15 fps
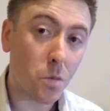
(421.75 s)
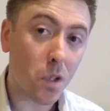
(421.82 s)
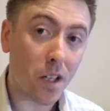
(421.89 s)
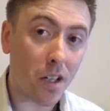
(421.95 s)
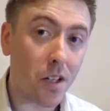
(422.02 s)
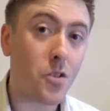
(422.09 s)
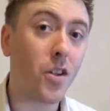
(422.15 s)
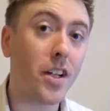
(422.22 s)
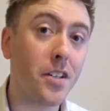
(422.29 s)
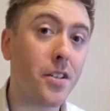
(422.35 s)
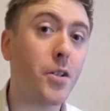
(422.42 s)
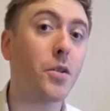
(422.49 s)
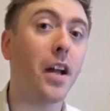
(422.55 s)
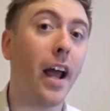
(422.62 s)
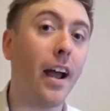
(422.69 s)
what I'm going to try and
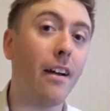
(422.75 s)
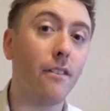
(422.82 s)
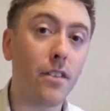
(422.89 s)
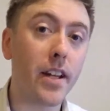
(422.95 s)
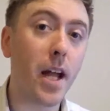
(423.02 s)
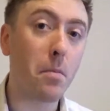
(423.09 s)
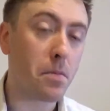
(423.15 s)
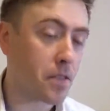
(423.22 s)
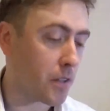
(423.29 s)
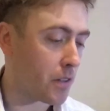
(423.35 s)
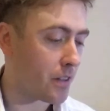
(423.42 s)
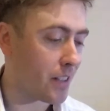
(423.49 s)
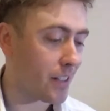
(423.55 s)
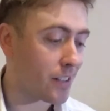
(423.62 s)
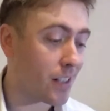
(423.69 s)
do in every episode
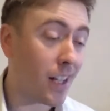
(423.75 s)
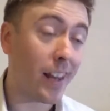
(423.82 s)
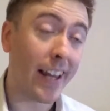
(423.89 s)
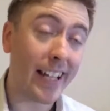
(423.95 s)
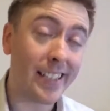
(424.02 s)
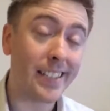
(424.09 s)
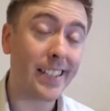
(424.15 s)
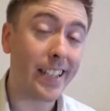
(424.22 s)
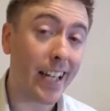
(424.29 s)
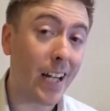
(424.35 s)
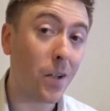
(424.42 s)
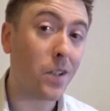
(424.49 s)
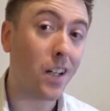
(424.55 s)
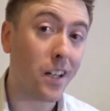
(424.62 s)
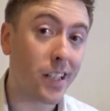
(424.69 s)
of this. Let's see how
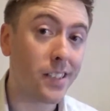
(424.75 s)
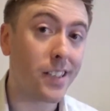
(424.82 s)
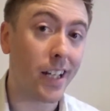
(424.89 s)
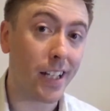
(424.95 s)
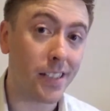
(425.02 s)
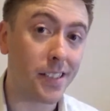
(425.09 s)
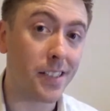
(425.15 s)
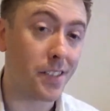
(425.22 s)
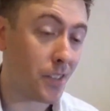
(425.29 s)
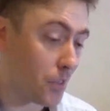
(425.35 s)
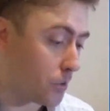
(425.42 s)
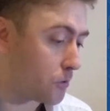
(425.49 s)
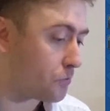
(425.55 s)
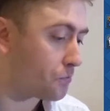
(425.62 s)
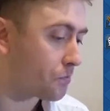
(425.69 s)
long it takes to
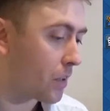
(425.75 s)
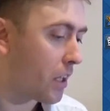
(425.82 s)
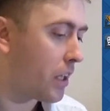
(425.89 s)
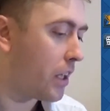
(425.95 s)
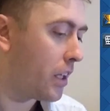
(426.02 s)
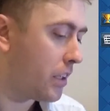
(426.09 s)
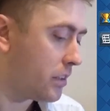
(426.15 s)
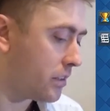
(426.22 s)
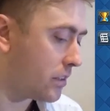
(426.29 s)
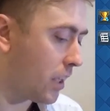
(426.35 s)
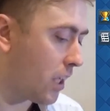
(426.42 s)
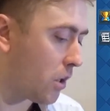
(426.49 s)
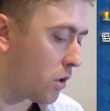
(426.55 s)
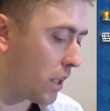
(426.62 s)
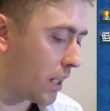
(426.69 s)
do.
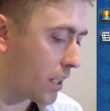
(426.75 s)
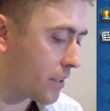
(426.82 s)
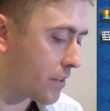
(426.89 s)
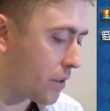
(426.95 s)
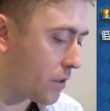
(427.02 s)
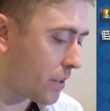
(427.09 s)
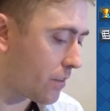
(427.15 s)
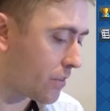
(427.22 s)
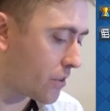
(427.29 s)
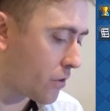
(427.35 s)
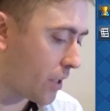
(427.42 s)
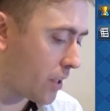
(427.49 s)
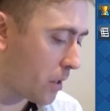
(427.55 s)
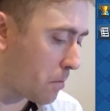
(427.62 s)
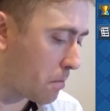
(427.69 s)
So I'm going to do it
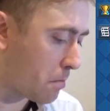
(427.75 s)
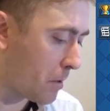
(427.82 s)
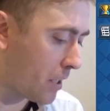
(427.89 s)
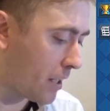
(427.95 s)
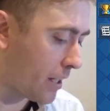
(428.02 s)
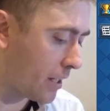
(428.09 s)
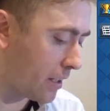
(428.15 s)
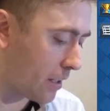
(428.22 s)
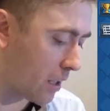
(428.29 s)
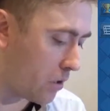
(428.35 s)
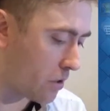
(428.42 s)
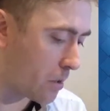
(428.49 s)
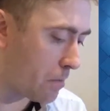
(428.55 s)
straight up by going to